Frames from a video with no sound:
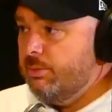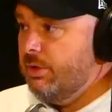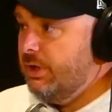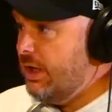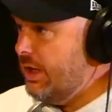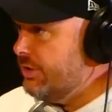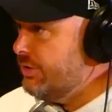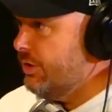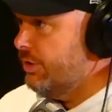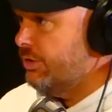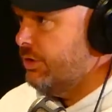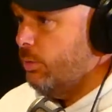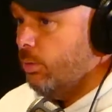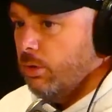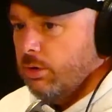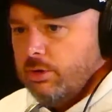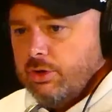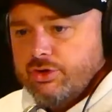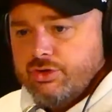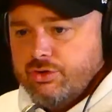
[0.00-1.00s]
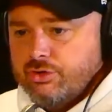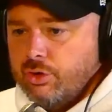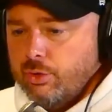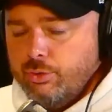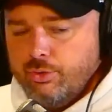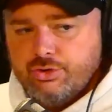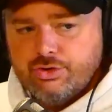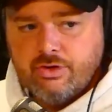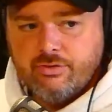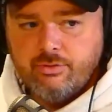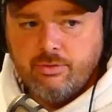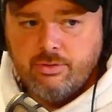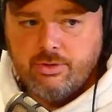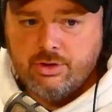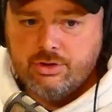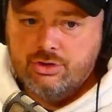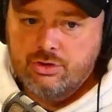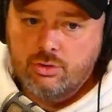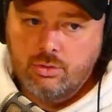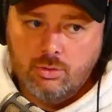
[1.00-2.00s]
Get stuck to work, because there's all those different
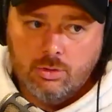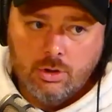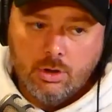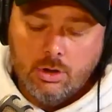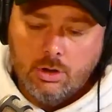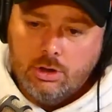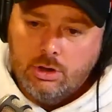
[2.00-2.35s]
things, you know.